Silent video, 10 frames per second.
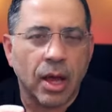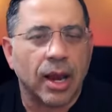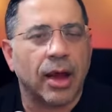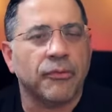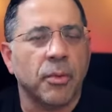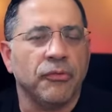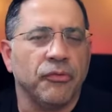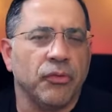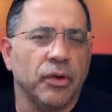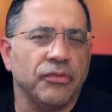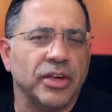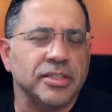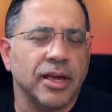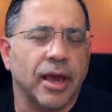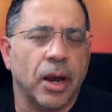Now, from a
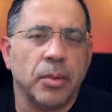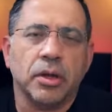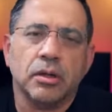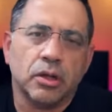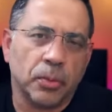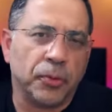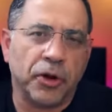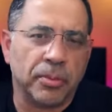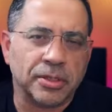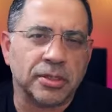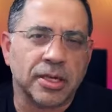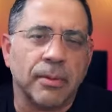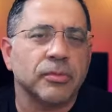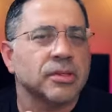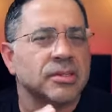front-facing camera, they're pretty much the
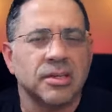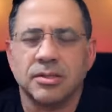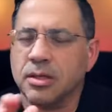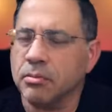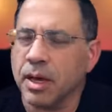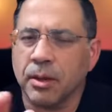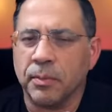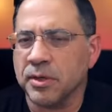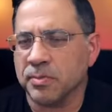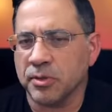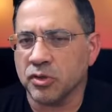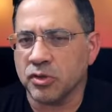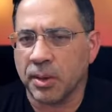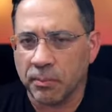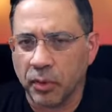same, 16
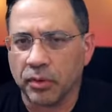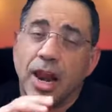megapixels on both.